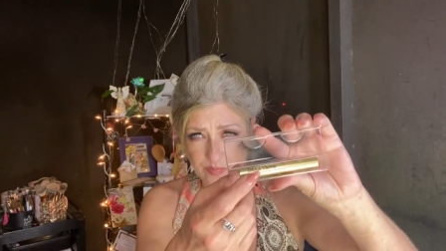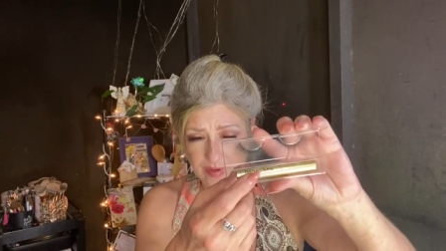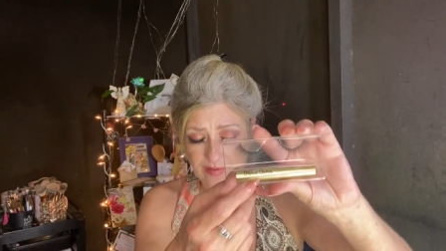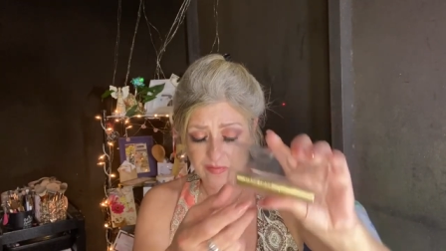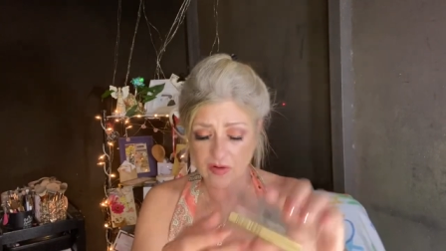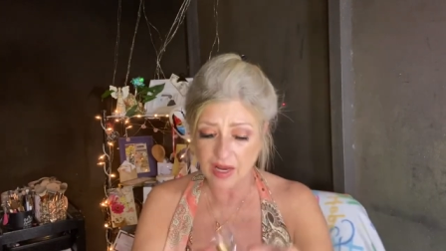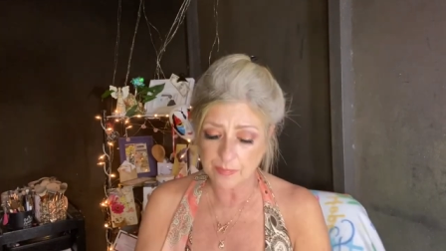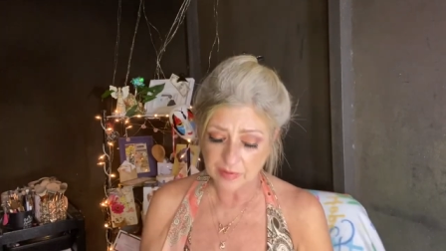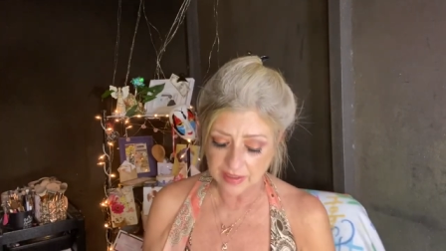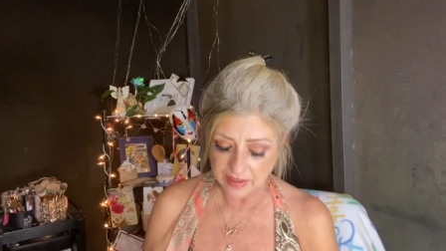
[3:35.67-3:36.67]
of their
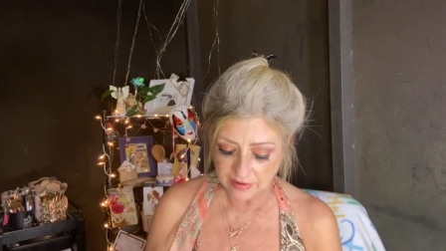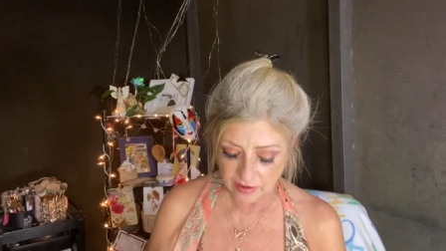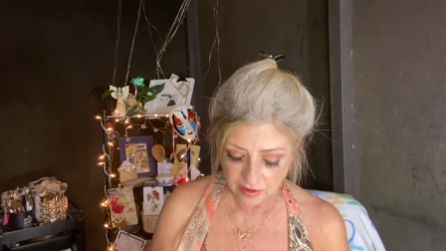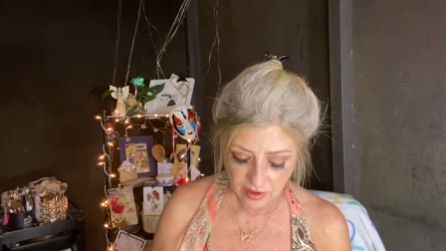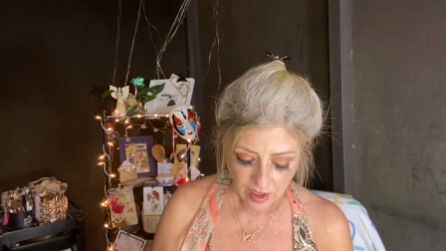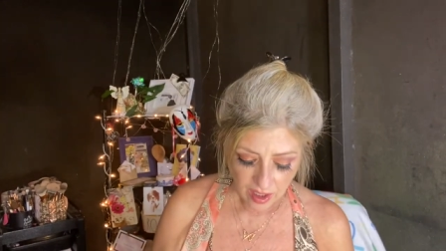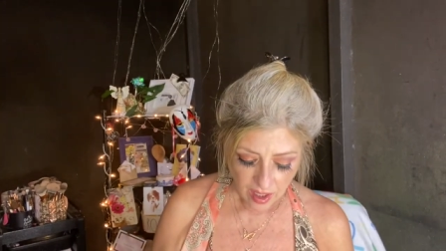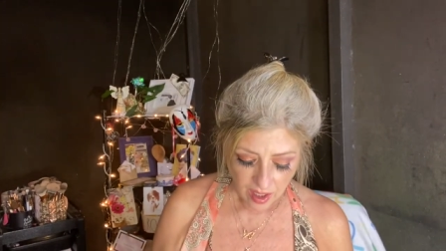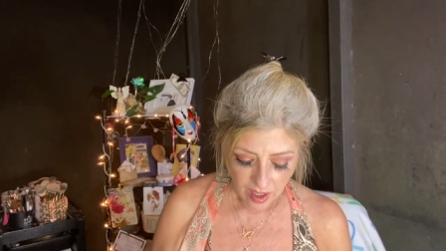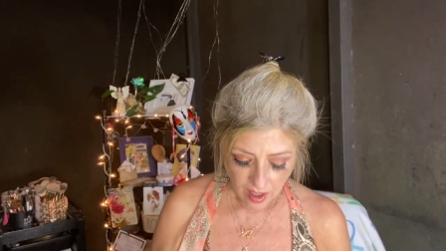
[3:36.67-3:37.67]
applicator.
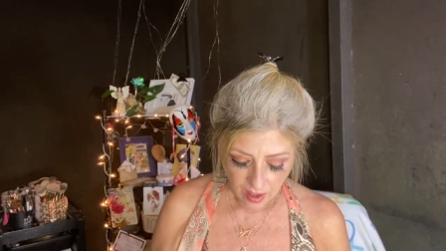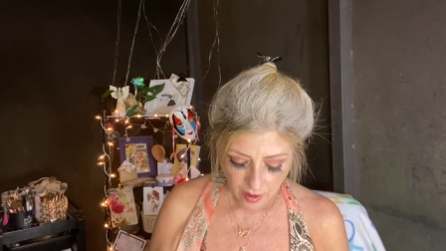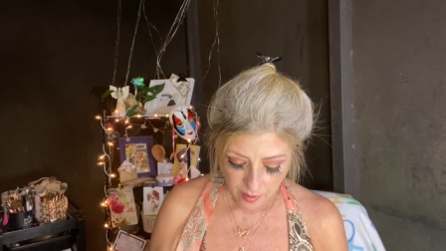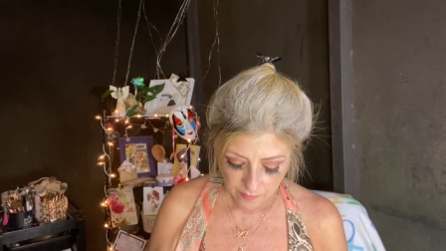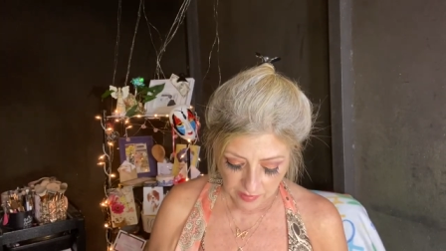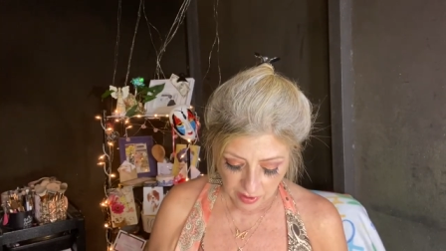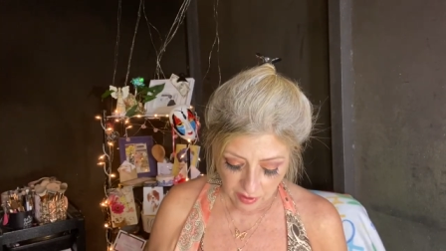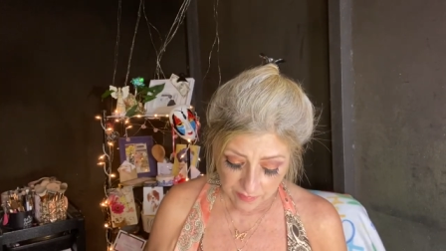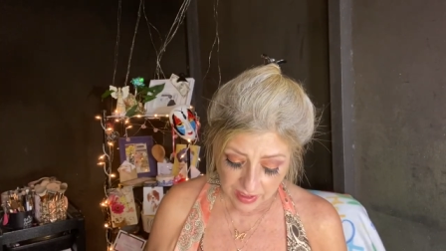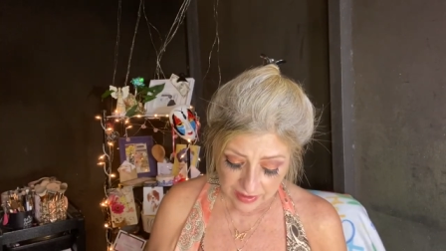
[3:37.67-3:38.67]
Um, they are
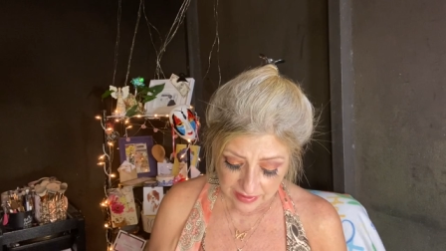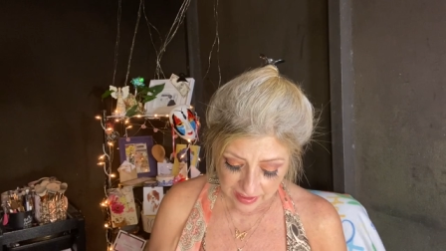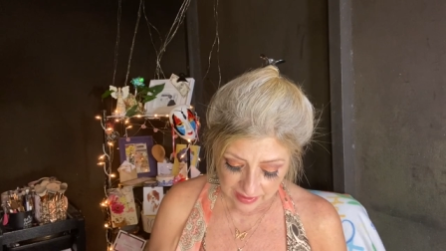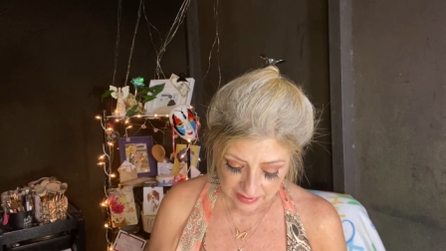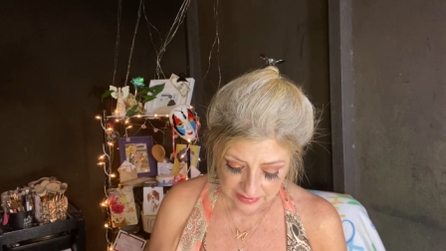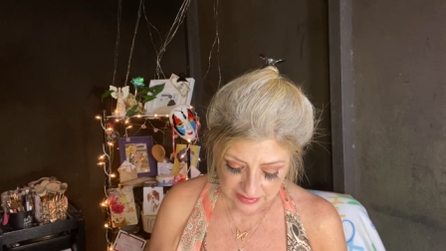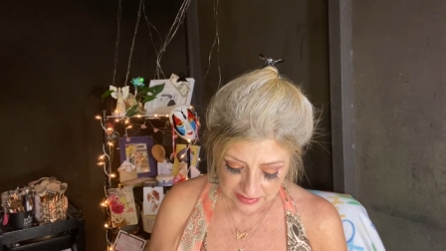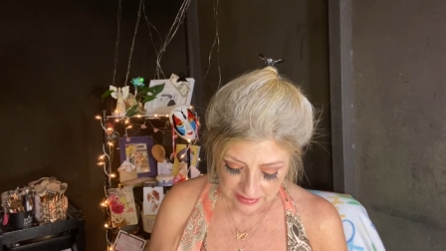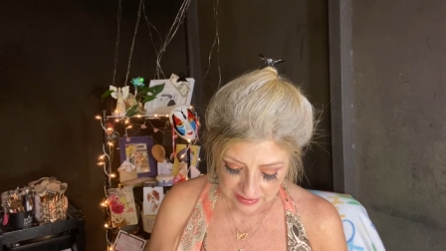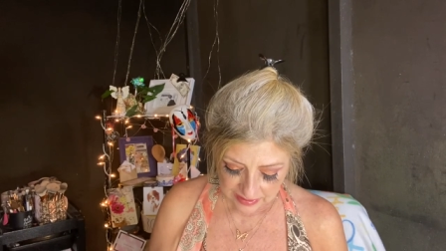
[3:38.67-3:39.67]
magnetics.
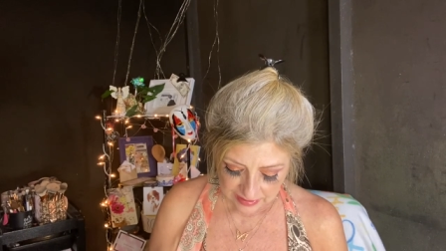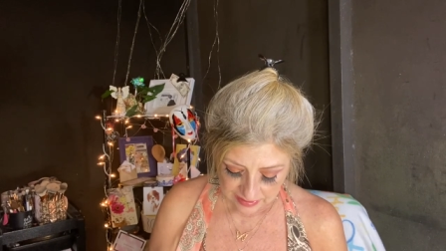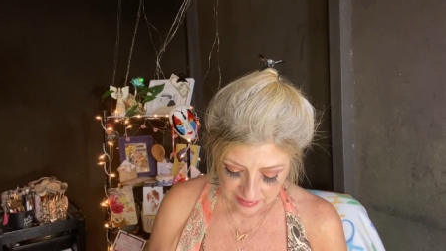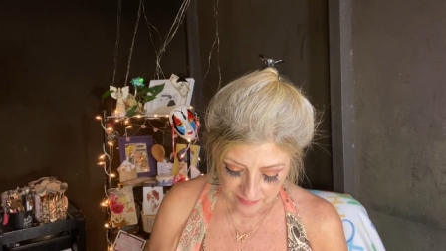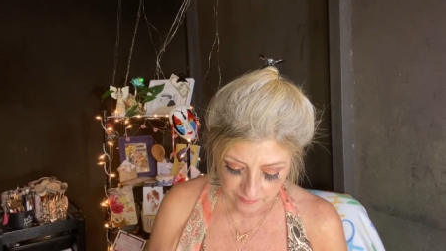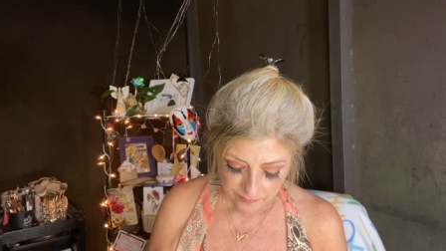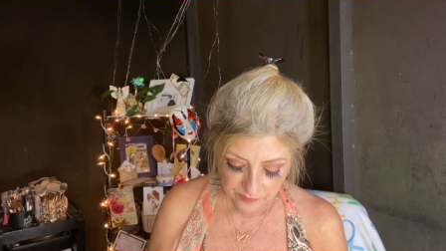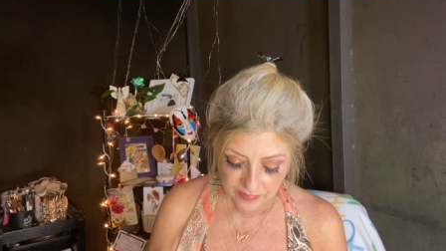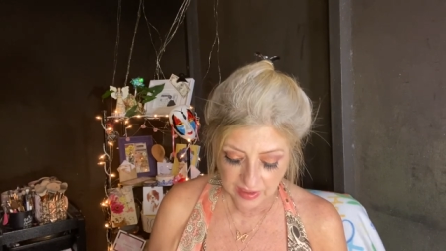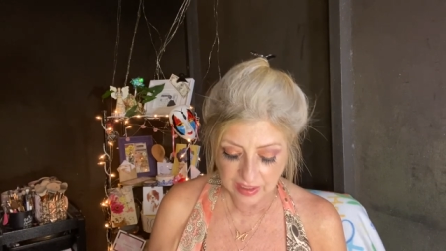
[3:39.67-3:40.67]

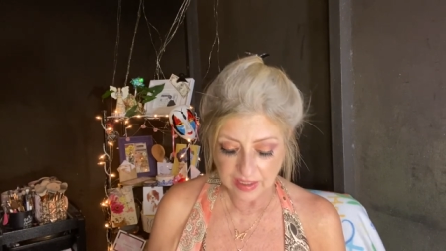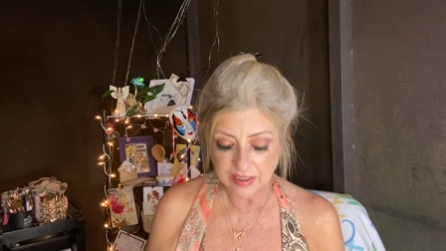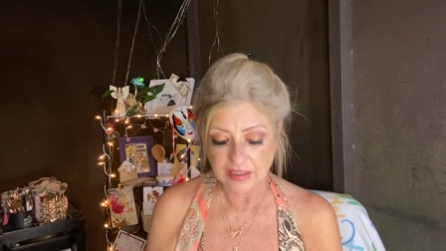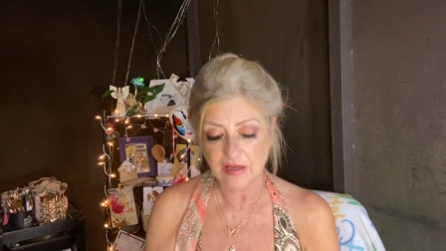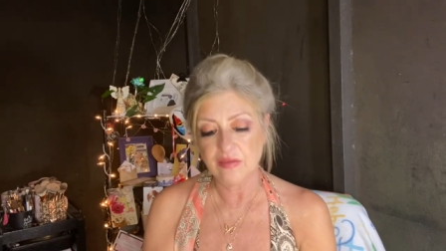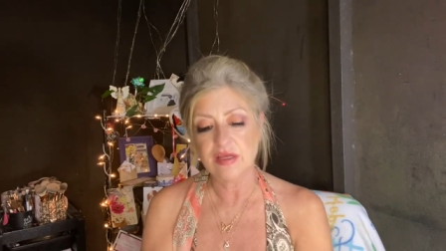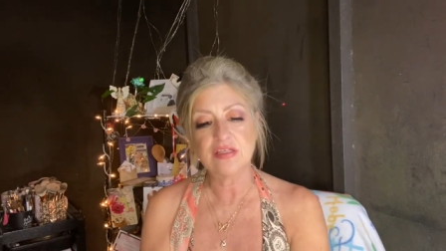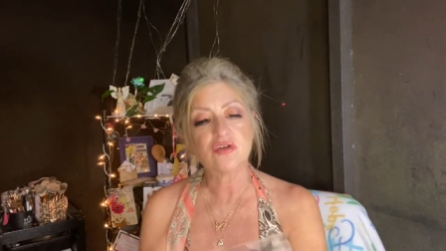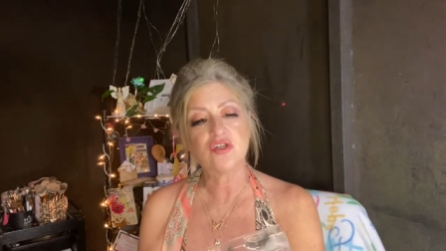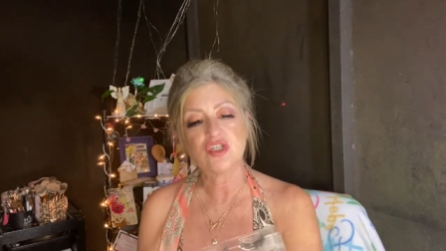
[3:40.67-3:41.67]
And
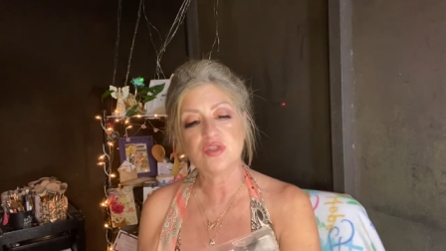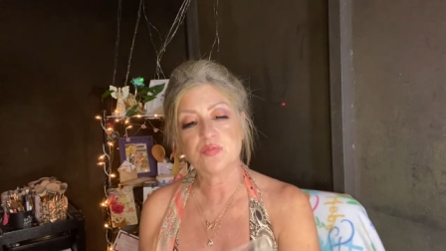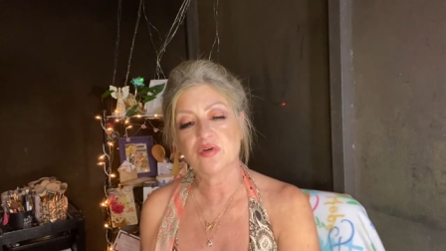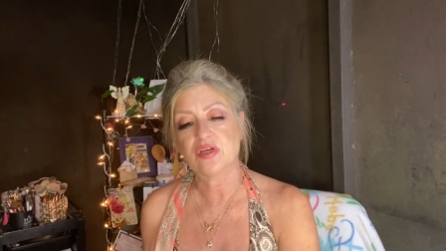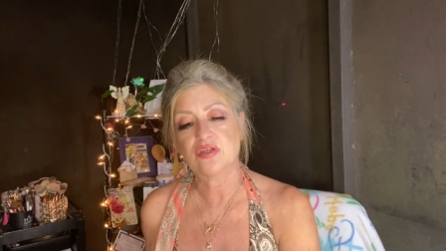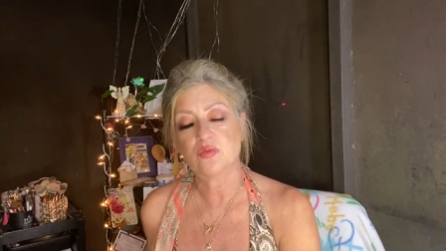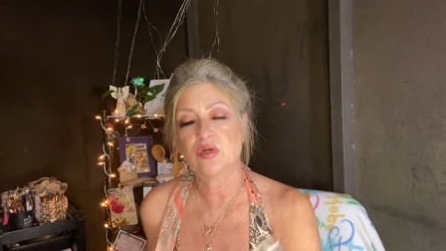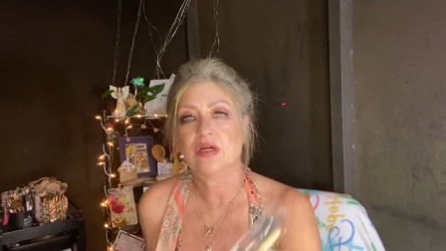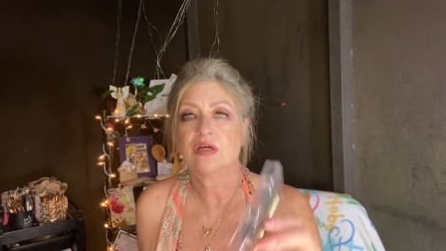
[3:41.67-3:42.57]
these are just pretty to wear